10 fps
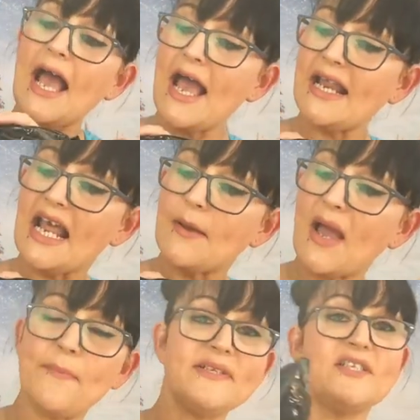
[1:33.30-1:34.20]
and I'm
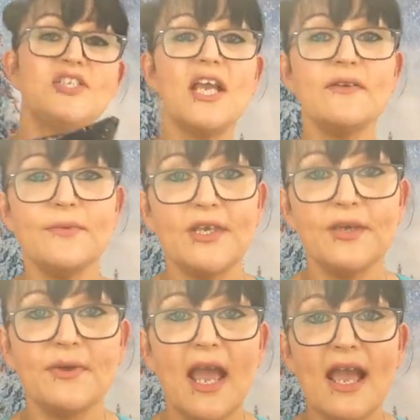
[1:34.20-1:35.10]
happy to share it with
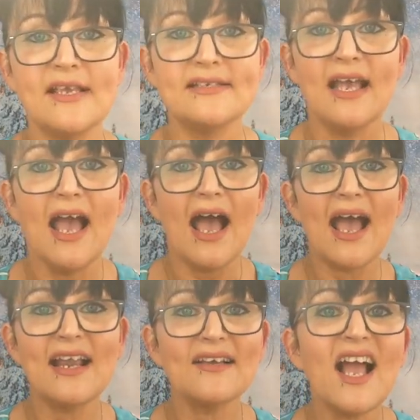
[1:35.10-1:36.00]
you guys.
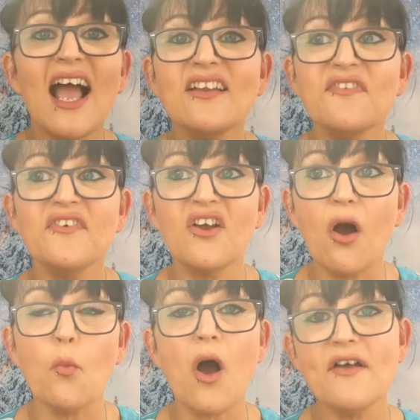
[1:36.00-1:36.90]
And I kind of
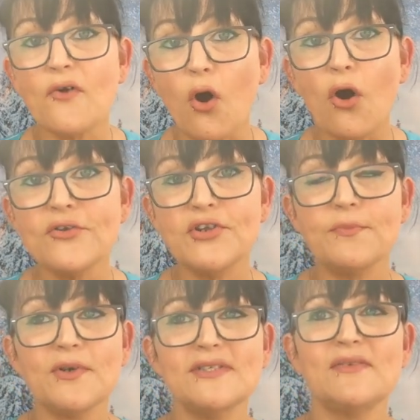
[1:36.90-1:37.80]
forgot what I've
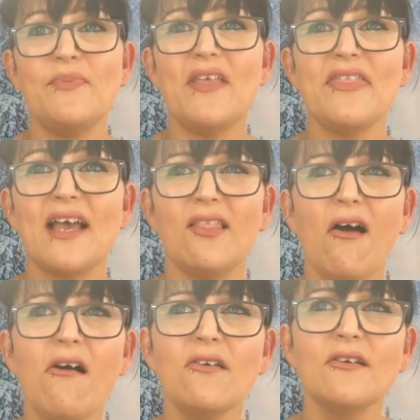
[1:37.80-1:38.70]
ordered because it's been that
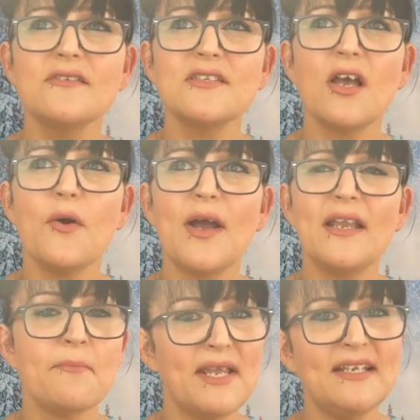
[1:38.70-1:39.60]
long. So,
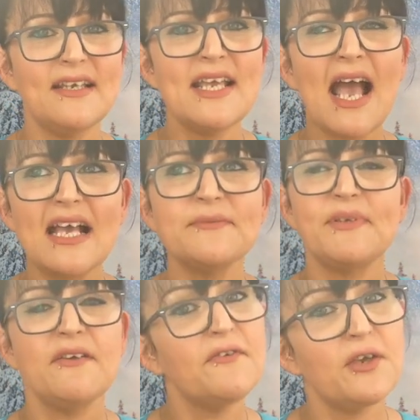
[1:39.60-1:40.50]
and I mean, it has
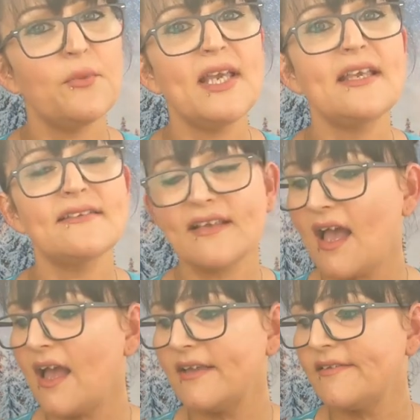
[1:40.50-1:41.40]
been a few weeks,
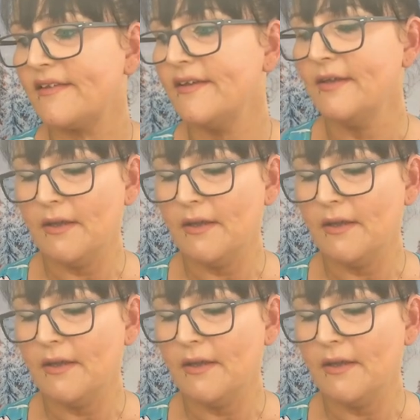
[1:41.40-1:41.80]
guys.